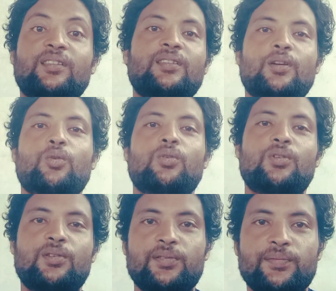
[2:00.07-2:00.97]
is the known.
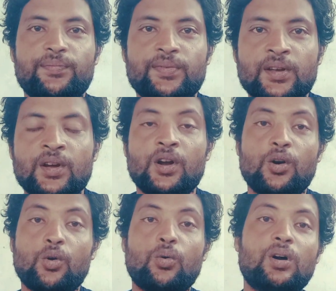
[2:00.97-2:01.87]

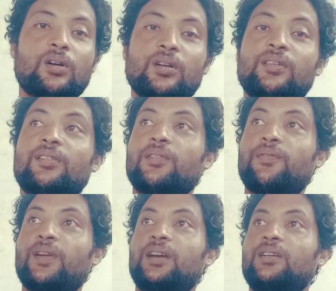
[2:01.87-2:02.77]
Knower is
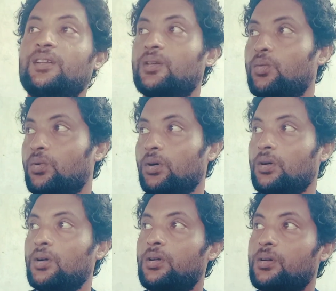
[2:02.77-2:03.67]
reflecting the
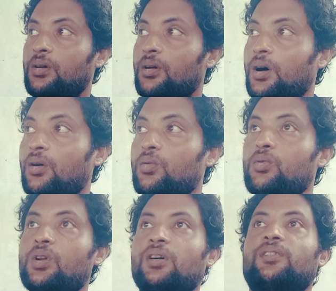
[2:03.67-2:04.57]
world
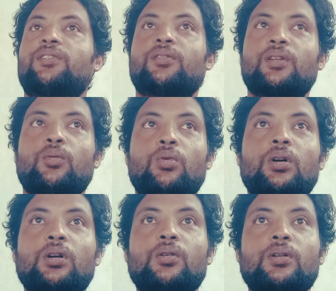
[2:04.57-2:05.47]
around us, the
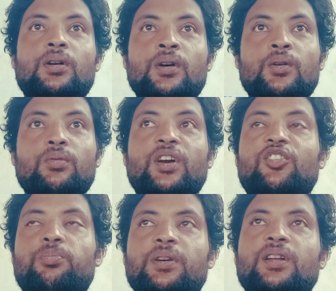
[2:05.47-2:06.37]
world we
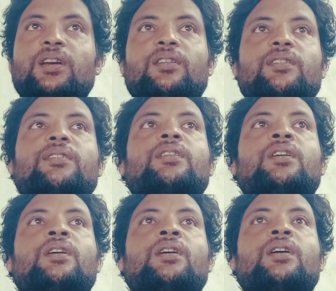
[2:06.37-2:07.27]
experience
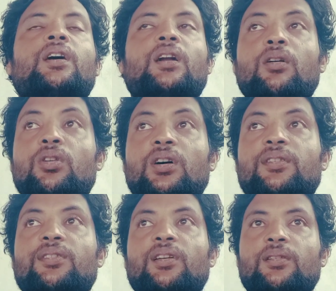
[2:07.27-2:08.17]
around
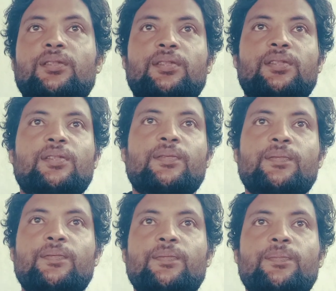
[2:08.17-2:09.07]
ourselves,
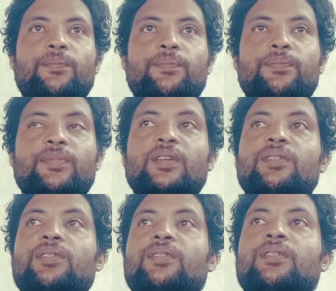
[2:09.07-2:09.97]

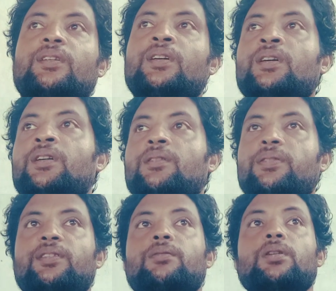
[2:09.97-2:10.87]
this
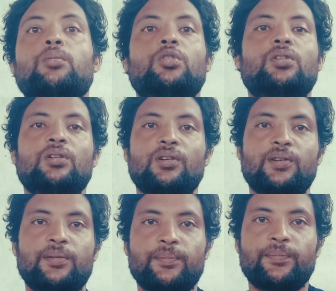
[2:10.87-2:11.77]
visible world,